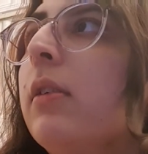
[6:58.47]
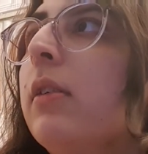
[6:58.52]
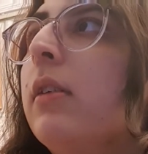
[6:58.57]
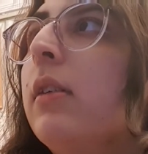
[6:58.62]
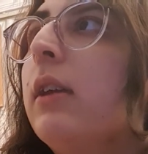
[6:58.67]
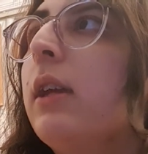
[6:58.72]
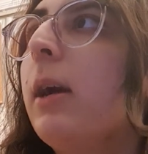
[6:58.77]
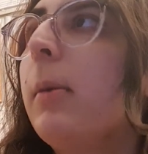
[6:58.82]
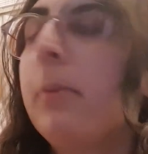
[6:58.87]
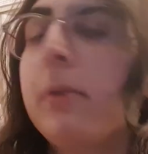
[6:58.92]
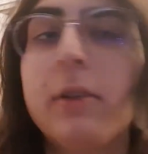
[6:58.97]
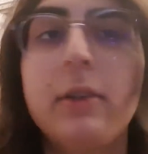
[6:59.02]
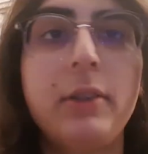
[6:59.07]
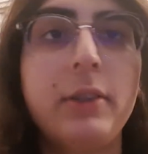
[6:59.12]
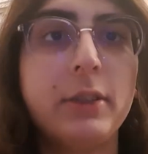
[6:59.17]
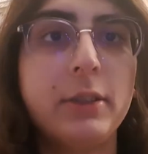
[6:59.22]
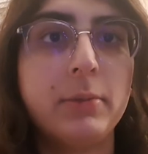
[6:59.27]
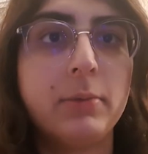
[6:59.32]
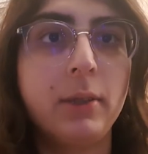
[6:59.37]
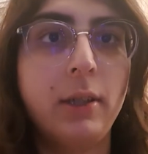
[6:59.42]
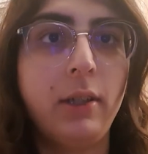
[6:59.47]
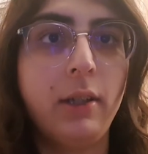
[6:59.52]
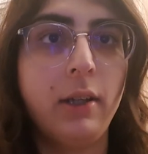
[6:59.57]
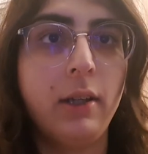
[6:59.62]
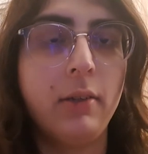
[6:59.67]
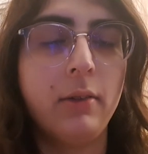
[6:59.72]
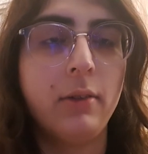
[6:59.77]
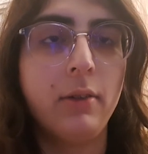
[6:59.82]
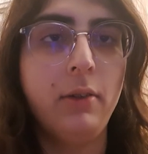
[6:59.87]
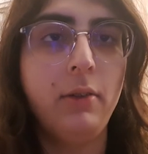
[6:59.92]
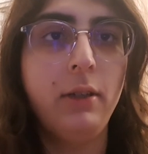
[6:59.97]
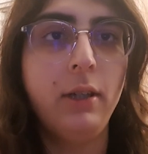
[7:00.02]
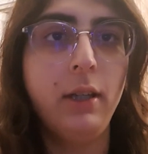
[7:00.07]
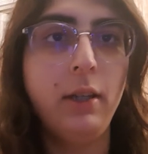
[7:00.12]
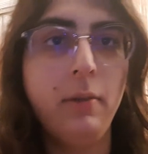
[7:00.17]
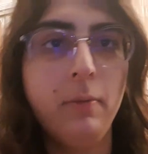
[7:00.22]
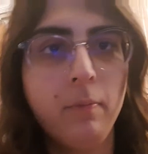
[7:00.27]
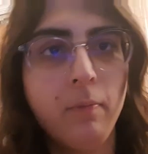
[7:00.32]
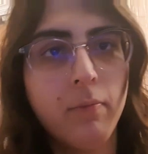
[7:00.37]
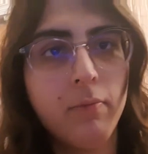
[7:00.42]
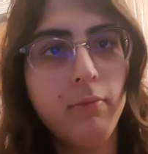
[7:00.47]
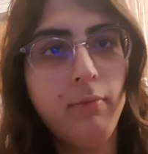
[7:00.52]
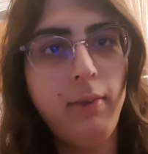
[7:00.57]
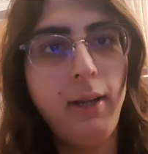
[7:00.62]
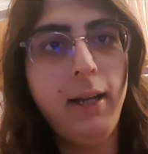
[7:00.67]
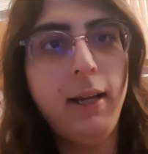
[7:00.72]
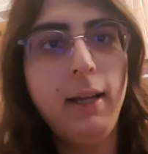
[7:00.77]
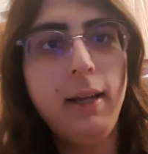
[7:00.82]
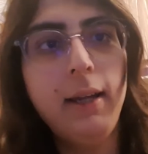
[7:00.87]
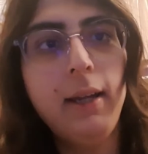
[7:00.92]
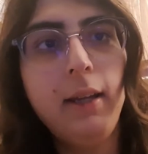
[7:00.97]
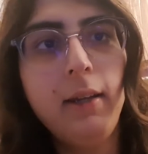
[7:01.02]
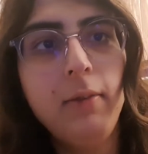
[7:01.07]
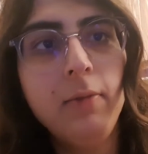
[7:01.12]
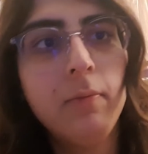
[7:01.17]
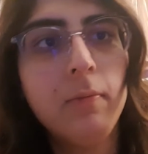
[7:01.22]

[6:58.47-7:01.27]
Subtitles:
capitalism right now. Okay, bye!